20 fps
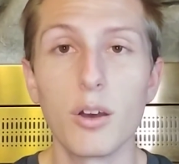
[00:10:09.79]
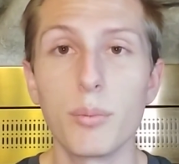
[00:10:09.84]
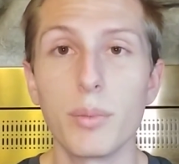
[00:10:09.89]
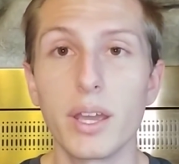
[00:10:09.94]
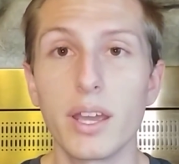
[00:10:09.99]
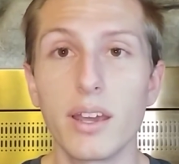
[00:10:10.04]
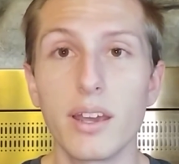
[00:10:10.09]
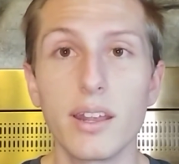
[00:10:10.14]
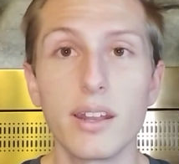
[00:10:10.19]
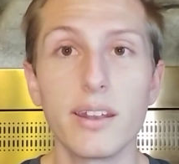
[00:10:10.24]

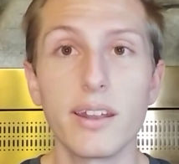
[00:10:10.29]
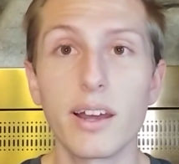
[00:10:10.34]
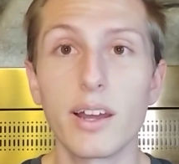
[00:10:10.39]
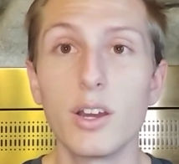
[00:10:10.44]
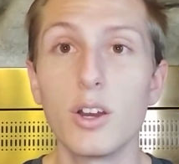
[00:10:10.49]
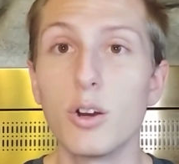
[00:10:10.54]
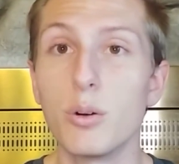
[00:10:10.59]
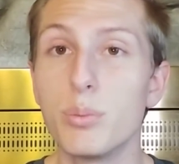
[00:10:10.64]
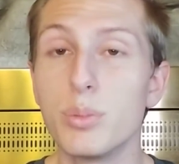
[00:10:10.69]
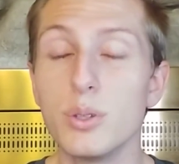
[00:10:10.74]
and I
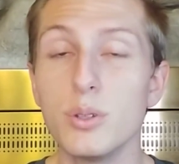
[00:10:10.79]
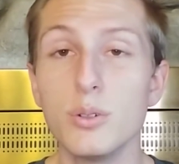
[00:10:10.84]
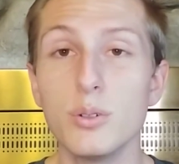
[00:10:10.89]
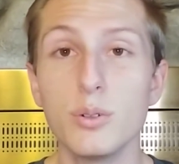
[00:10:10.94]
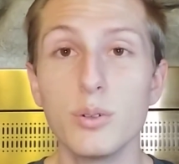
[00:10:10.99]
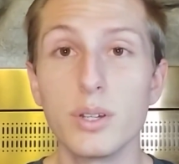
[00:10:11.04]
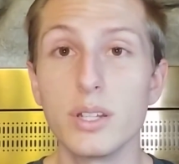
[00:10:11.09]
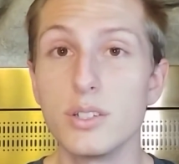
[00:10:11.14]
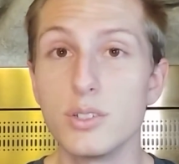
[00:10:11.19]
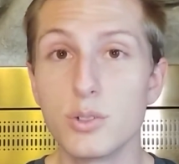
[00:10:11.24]
hope
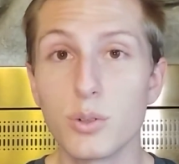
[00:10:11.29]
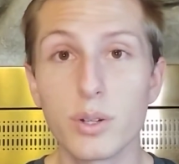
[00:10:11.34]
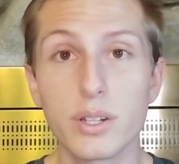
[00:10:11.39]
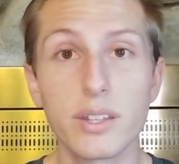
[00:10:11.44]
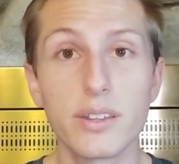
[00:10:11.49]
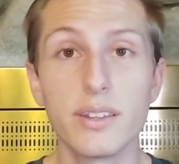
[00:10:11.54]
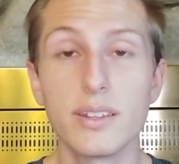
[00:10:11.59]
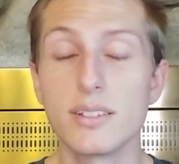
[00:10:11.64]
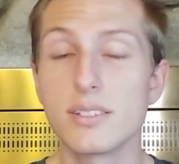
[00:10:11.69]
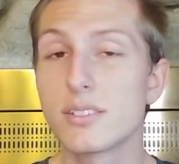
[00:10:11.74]
you
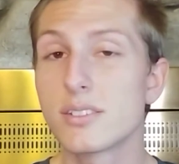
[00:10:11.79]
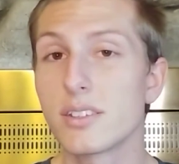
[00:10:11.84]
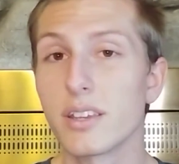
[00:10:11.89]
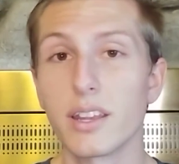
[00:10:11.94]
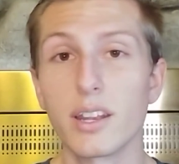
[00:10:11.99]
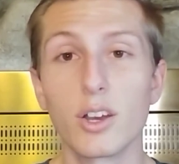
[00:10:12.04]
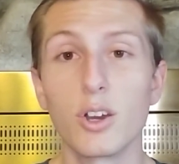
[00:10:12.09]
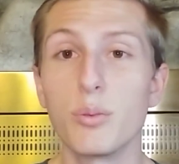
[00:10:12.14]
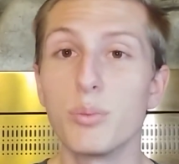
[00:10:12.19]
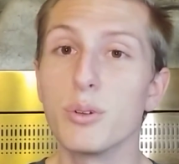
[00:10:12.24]
enjoyed this, and
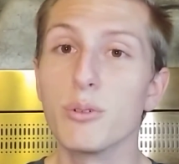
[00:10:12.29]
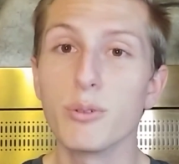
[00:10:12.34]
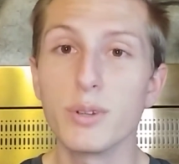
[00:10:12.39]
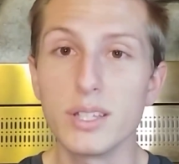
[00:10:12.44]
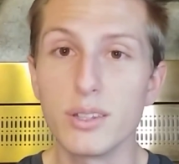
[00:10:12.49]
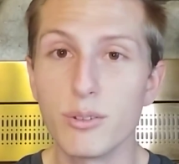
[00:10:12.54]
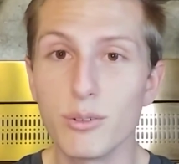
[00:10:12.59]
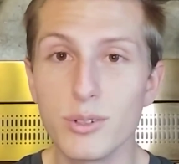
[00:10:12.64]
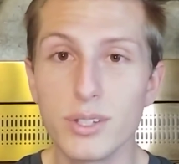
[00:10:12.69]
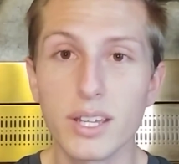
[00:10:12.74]
I hope you
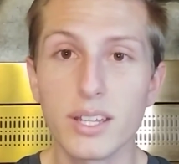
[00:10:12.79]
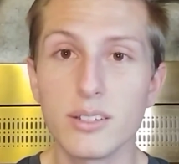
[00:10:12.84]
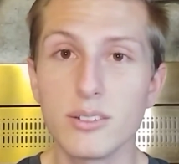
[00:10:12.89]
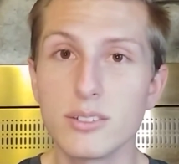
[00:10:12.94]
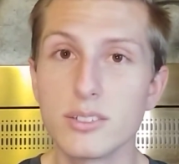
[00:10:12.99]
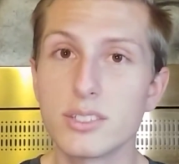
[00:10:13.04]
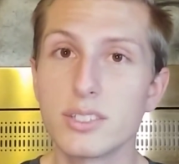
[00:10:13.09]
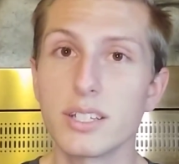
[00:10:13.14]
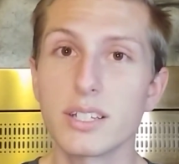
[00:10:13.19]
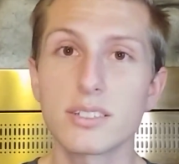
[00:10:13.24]
read through Daniel
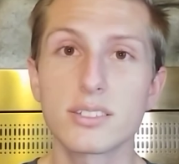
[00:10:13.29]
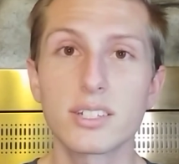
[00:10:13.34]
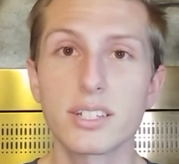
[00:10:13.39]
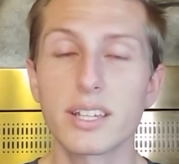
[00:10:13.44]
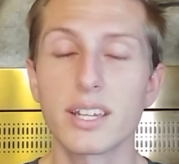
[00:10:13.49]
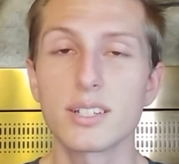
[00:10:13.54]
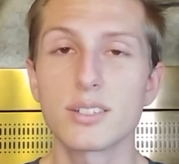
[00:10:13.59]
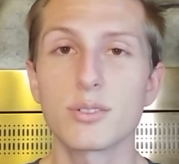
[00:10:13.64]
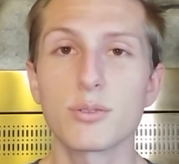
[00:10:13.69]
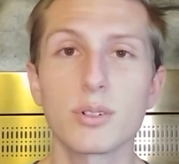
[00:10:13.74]
6 to
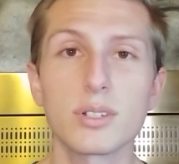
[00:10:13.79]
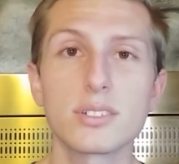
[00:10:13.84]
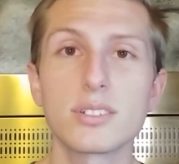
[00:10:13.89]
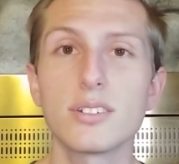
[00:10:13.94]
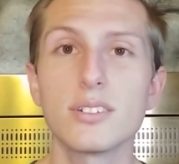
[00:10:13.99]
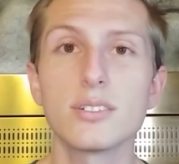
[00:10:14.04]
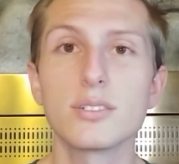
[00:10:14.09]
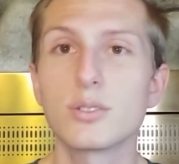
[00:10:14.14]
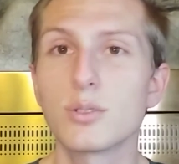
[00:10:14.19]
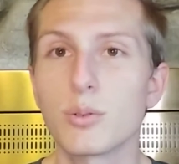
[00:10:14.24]
catch the rest of
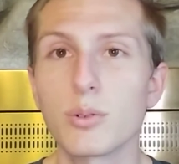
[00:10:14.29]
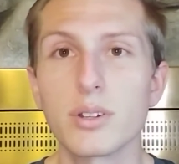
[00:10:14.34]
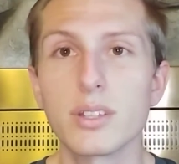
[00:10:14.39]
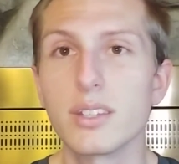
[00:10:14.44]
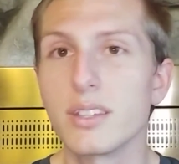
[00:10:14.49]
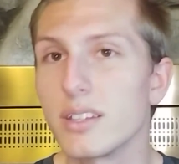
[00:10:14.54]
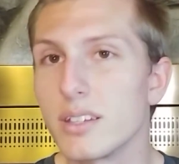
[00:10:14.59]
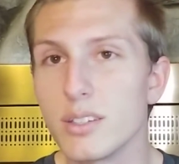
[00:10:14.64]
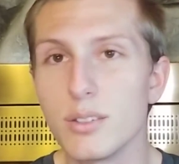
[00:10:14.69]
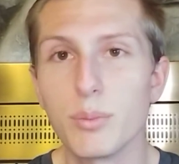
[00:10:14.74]
the story
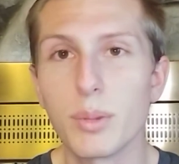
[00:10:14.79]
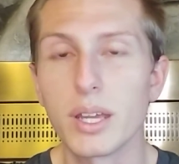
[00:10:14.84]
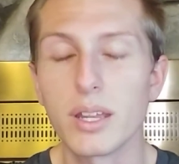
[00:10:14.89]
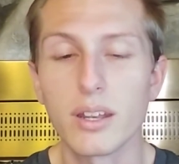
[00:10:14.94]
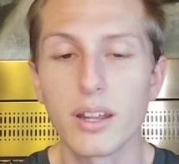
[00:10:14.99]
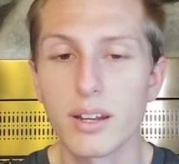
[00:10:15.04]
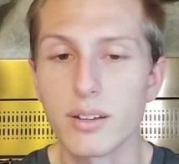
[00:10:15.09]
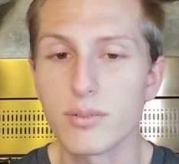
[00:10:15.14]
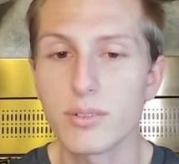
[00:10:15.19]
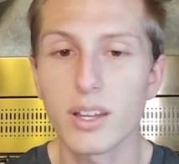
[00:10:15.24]
that you may
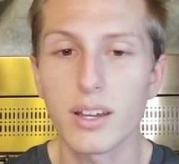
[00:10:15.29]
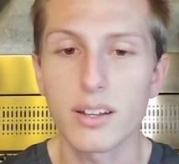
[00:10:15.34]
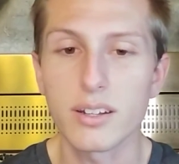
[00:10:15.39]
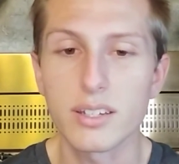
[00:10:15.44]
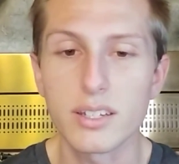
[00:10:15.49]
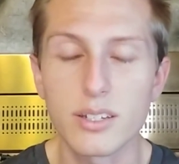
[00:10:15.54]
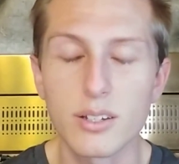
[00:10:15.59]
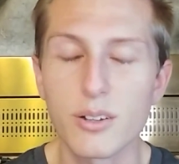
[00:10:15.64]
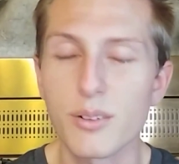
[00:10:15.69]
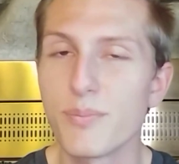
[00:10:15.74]
not have gotten
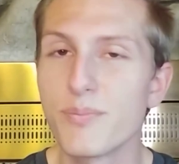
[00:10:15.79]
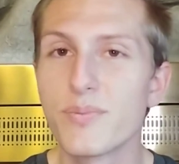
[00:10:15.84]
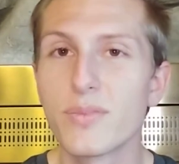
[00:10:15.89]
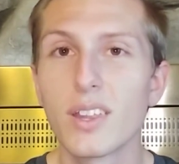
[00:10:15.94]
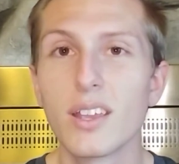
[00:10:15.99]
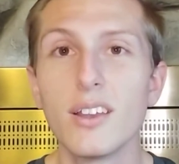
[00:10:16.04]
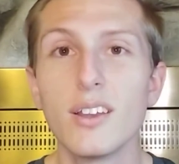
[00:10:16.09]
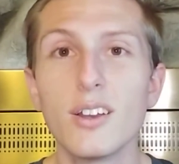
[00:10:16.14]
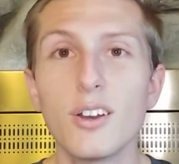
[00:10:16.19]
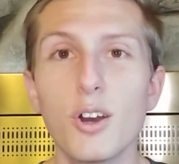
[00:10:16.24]
here.
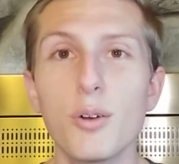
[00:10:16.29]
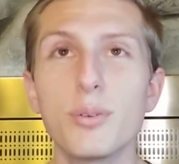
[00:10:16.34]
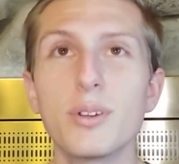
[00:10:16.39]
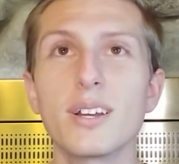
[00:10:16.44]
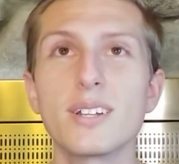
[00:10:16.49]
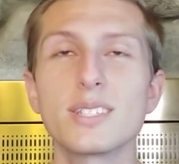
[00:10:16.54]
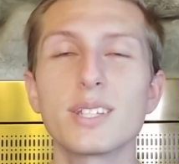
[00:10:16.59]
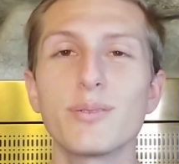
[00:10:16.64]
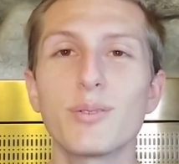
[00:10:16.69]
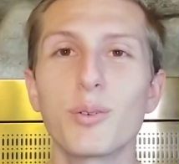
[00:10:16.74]
Hope you
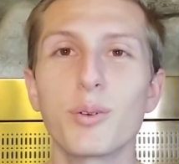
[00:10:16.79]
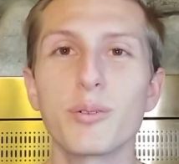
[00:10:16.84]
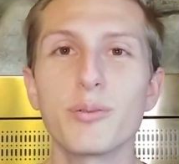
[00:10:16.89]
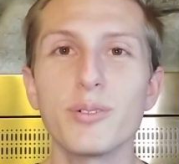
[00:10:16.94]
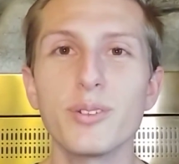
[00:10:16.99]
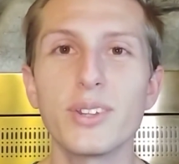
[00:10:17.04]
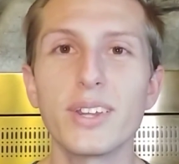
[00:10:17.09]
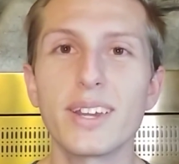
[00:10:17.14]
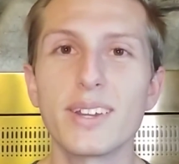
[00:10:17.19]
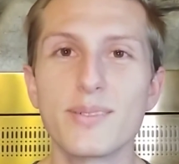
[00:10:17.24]
guys have a
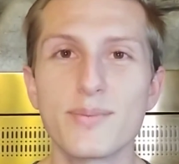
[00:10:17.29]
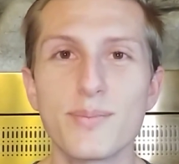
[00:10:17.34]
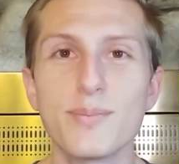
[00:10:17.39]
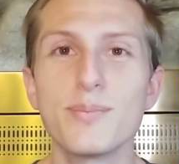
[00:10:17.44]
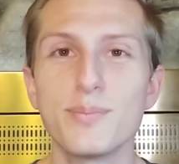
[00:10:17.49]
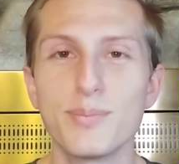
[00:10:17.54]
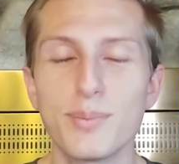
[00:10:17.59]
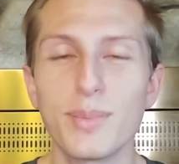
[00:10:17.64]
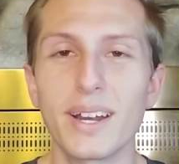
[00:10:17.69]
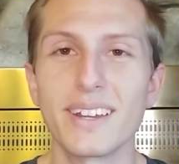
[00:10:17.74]
wonderful day.
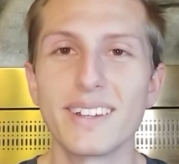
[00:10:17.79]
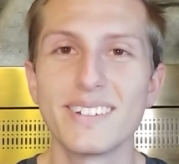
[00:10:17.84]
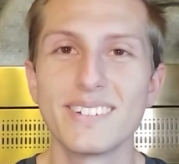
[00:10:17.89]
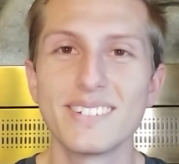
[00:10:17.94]
Bye.